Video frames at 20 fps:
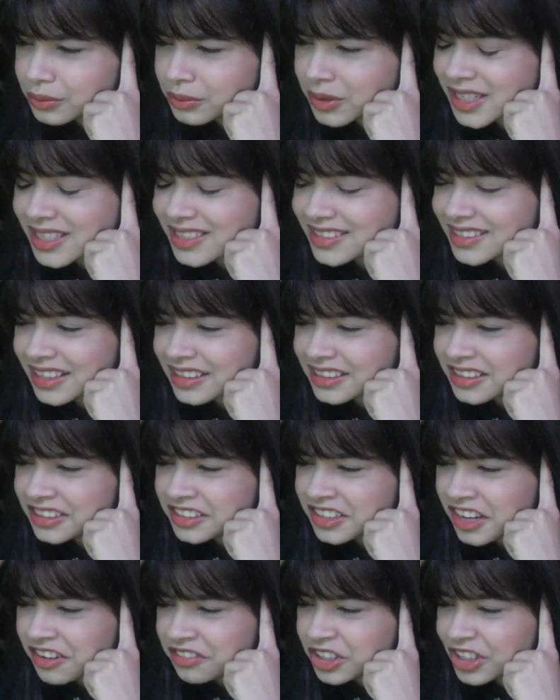But he's like
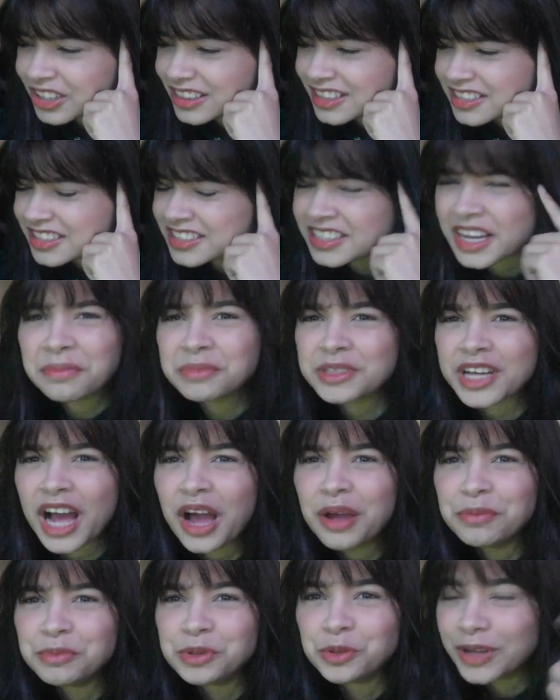the devil at the same
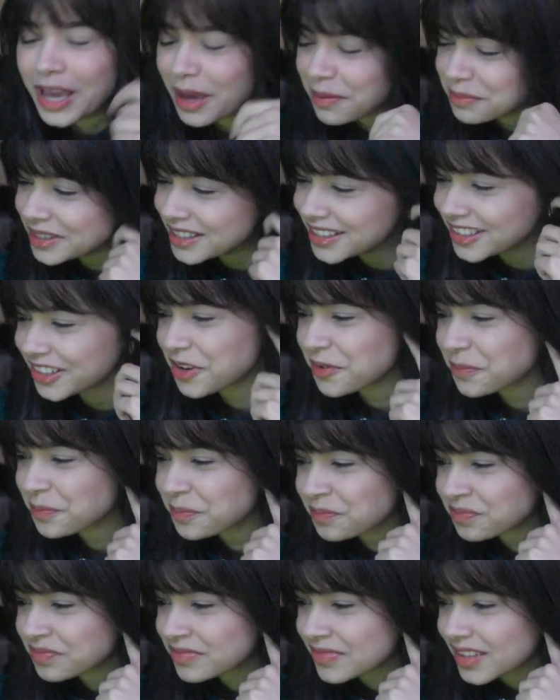time, you get me?
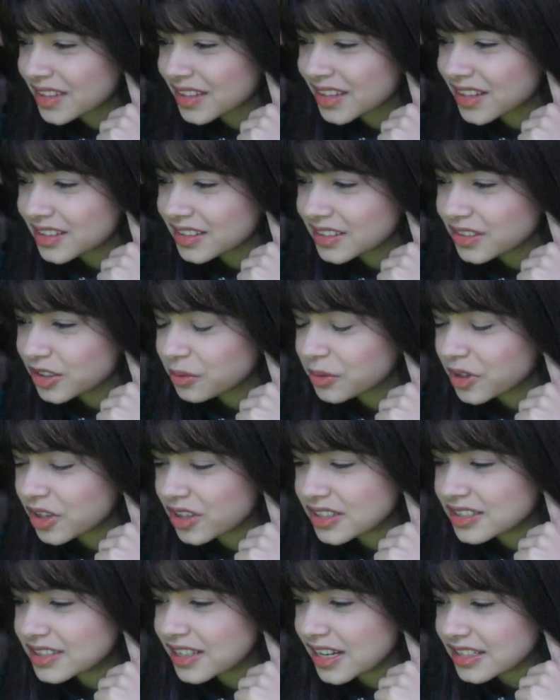Oh my
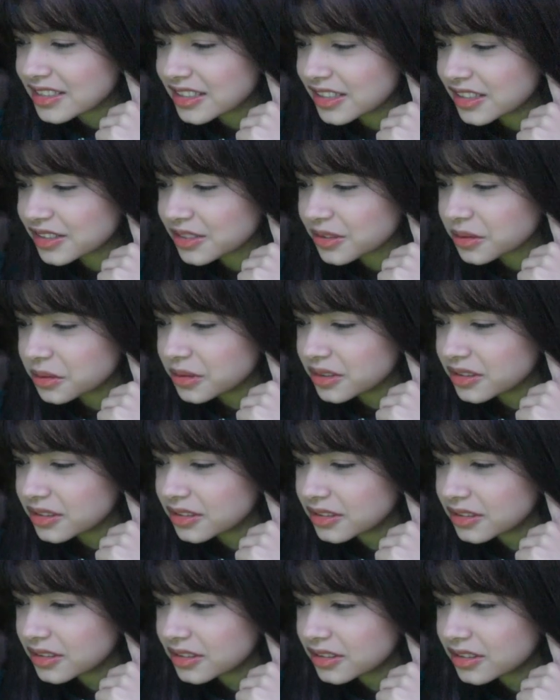god, his dancing is so good.
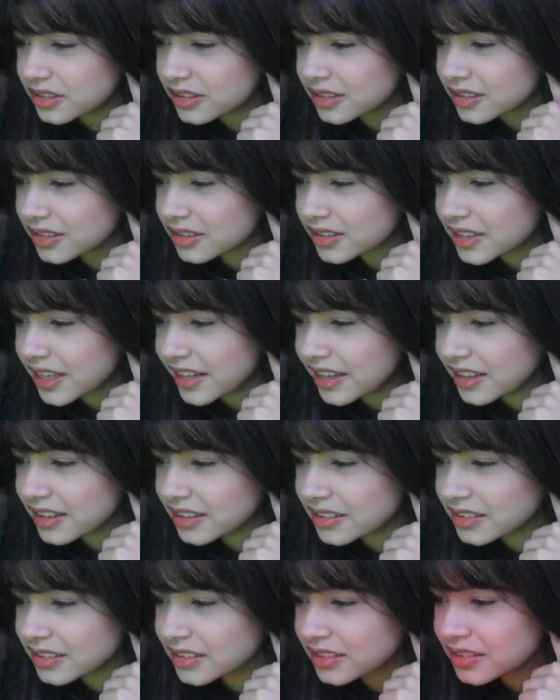King.
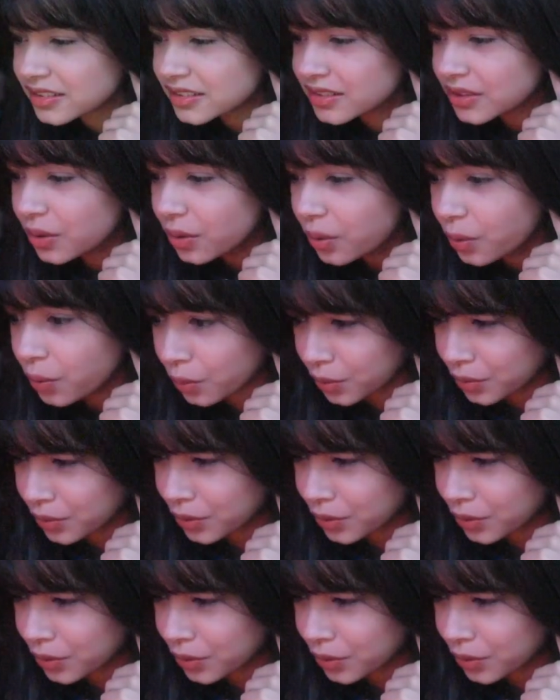Oh!